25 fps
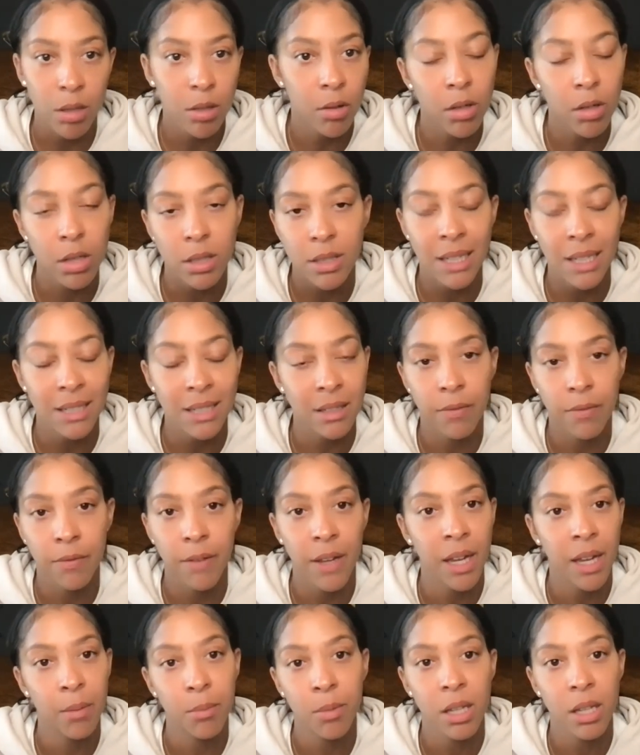courts as a
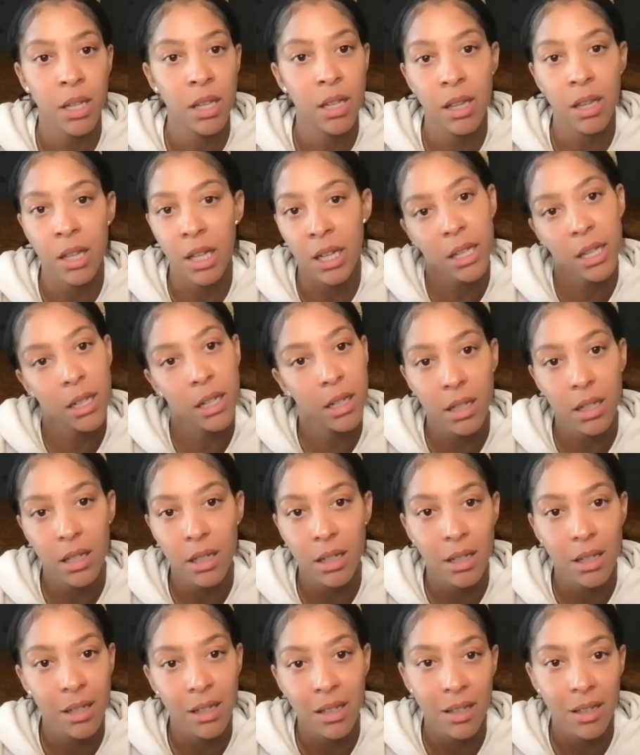family and like
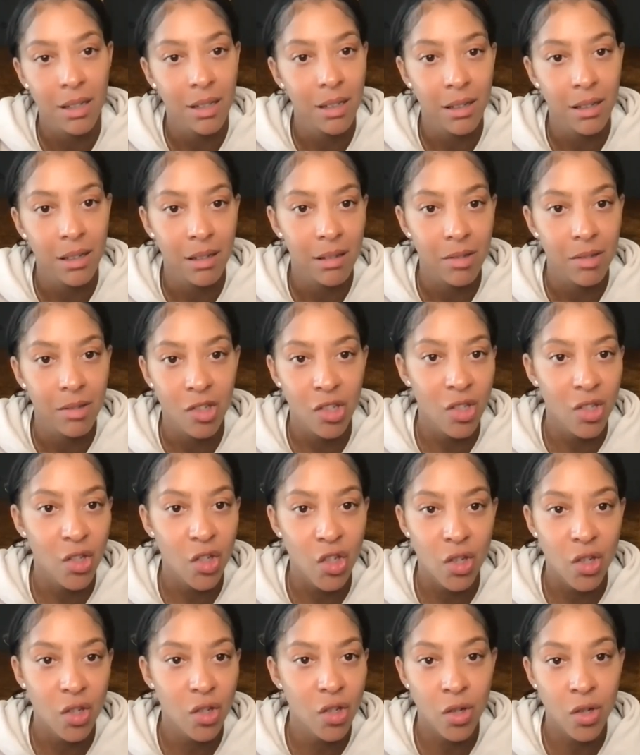just
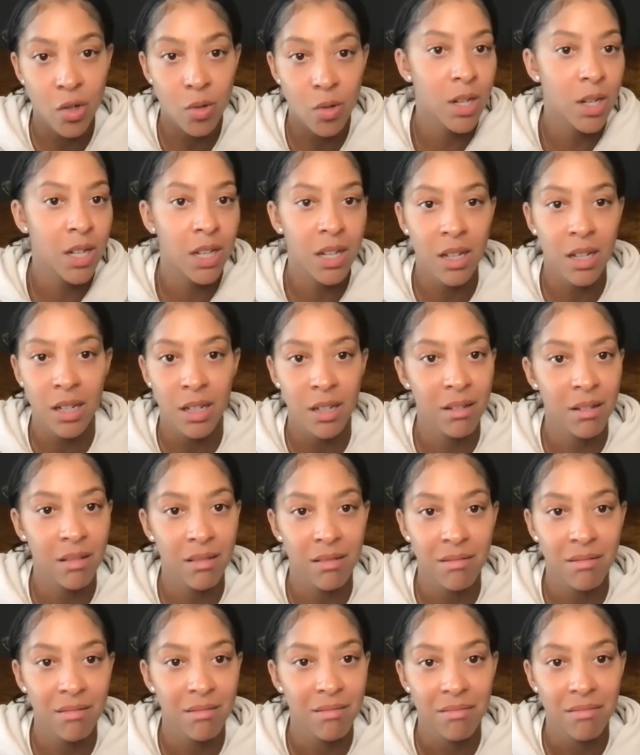shooting.
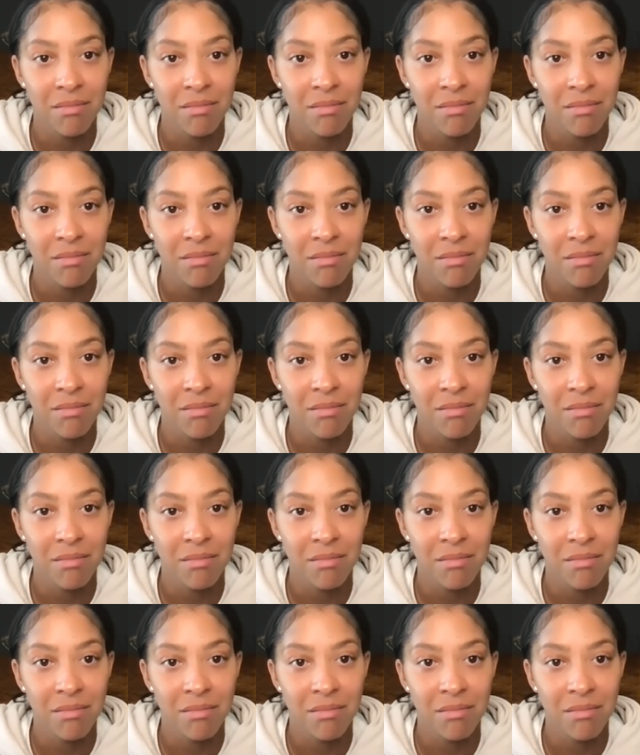And